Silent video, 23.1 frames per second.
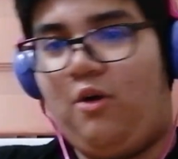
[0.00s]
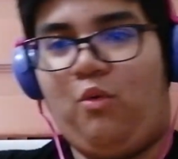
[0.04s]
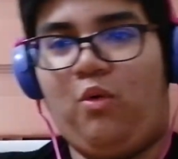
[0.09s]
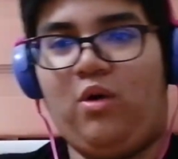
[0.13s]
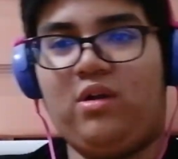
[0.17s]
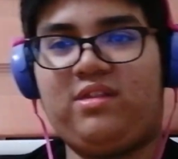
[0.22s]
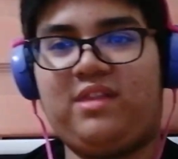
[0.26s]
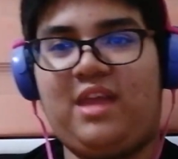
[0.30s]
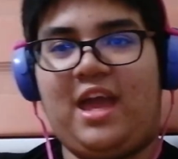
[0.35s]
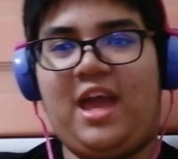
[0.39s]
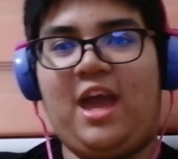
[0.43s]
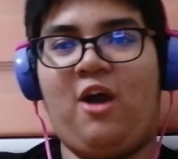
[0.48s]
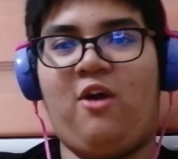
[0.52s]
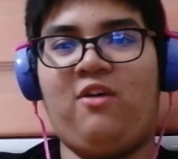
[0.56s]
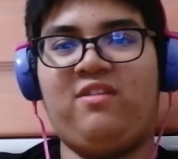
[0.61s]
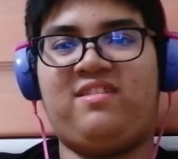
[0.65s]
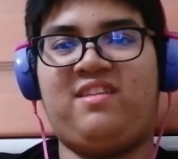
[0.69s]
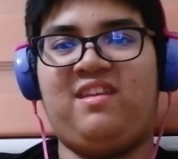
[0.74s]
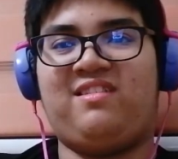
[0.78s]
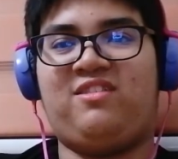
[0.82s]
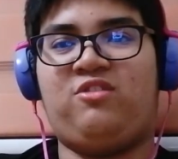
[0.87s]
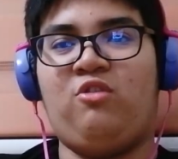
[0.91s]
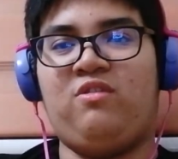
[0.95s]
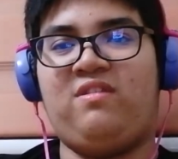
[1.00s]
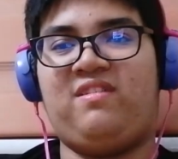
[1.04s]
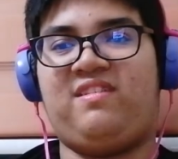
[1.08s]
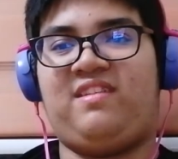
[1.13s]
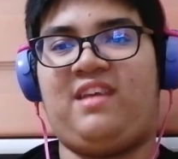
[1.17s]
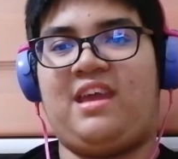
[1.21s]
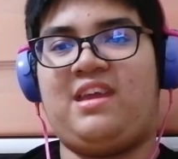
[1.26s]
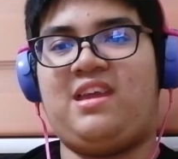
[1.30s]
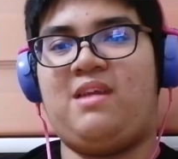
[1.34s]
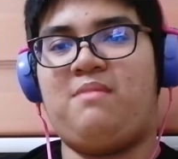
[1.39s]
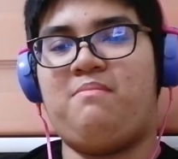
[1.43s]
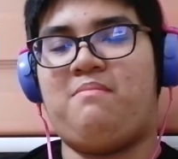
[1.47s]
What the hell is this dude
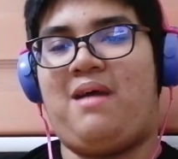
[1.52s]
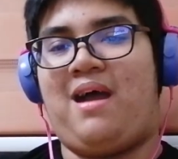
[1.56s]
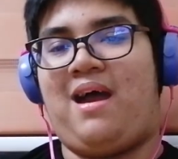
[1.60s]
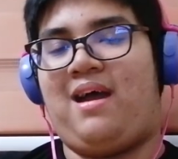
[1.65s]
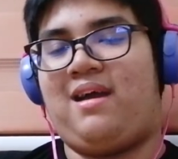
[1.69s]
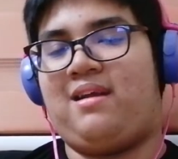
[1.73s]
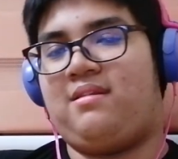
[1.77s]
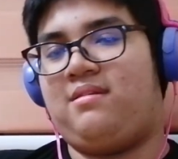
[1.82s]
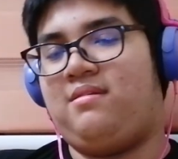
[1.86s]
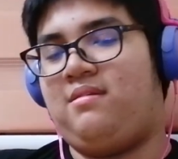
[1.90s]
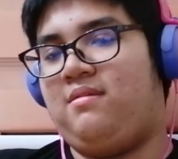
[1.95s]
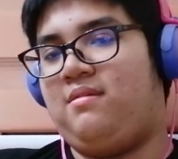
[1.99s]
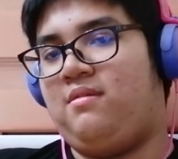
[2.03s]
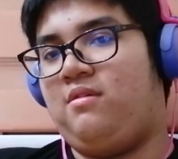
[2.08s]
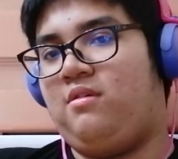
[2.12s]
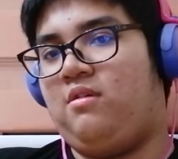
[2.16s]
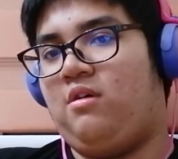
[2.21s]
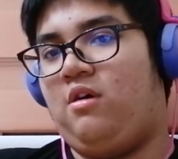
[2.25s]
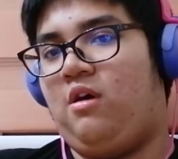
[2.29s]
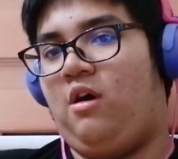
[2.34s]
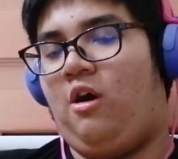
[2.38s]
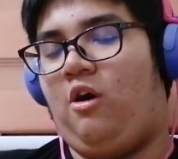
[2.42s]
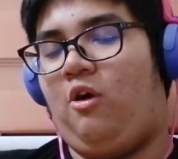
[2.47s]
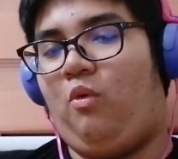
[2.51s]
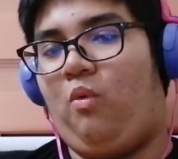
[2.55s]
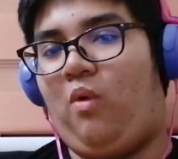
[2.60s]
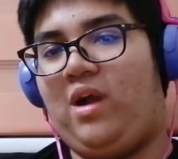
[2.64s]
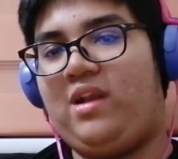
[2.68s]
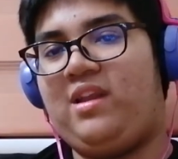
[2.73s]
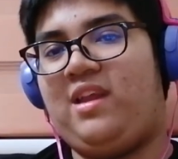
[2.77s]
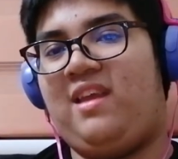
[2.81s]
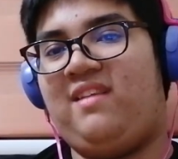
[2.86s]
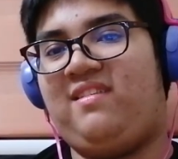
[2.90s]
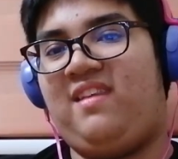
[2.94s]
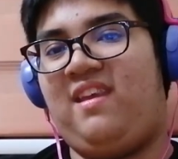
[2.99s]
saying, man?
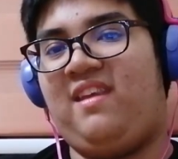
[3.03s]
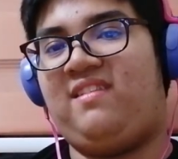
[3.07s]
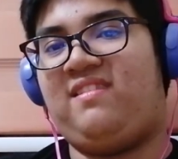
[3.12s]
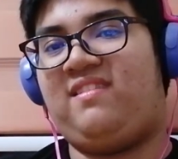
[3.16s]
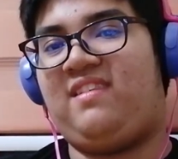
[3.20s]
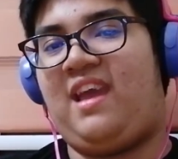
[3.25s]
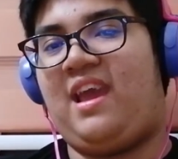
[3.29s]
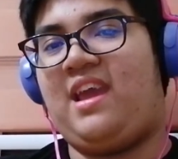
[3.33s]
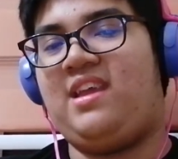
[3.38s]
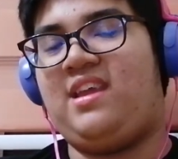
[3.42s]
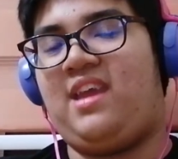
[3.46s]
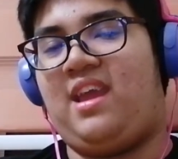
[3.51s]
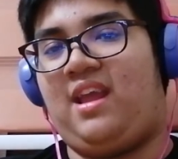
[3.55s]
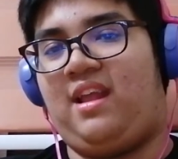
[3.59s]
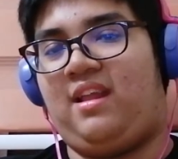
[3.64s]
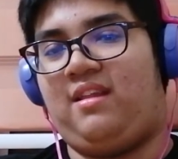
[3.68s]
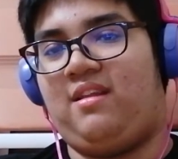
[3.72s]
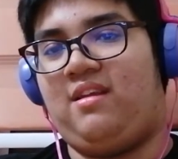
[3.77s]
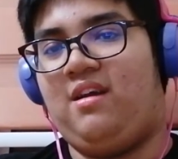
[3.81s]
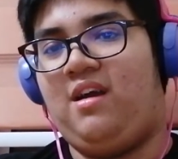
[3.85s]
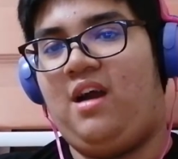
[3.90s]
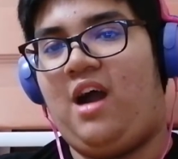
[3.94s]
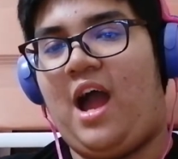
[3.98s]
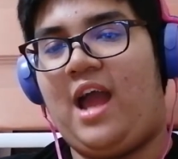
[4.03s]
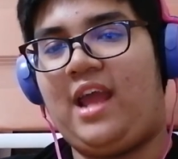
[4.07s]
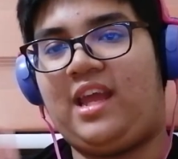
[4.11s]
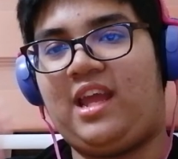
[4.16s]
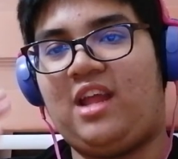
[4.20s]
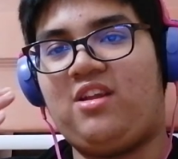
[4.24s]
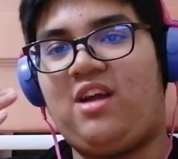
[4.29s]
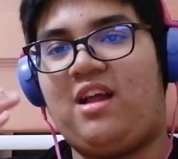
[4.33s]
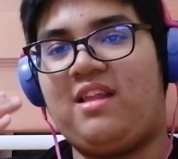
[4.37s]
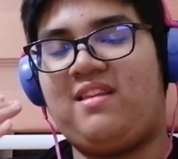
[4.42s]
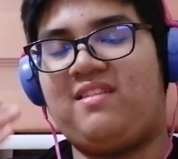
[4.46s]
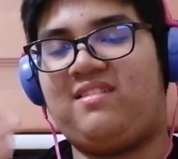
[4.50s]
What is he saying? I
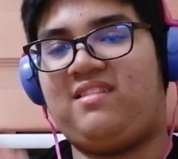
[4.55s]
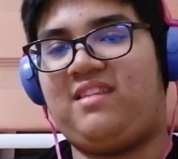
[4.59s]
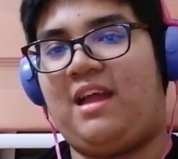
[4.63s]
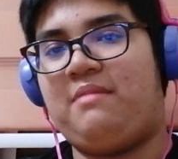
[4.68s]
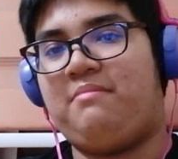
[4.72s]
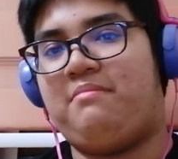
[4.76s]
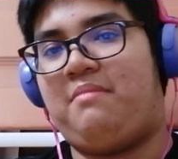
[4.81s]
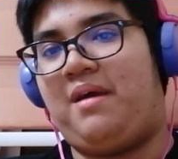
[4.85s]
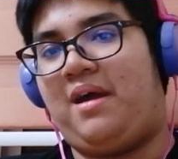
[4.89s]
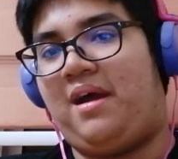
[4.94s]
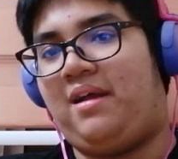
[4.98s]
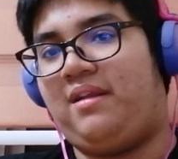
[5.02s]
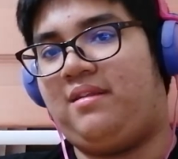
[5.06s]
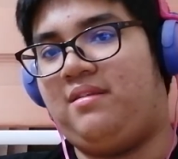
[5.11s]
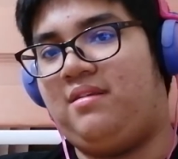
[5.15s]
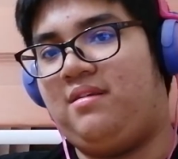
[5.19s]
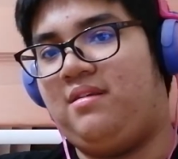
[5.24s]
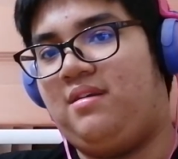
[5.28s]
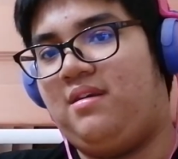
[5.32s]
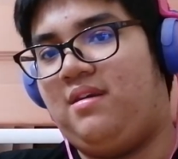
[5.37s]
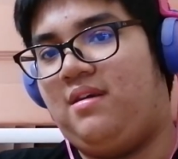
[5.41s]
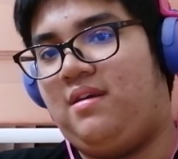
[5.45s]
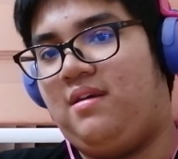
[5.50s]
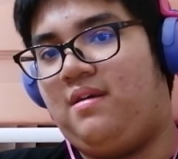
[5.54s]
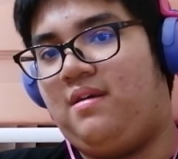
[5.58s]
cannot understand, man.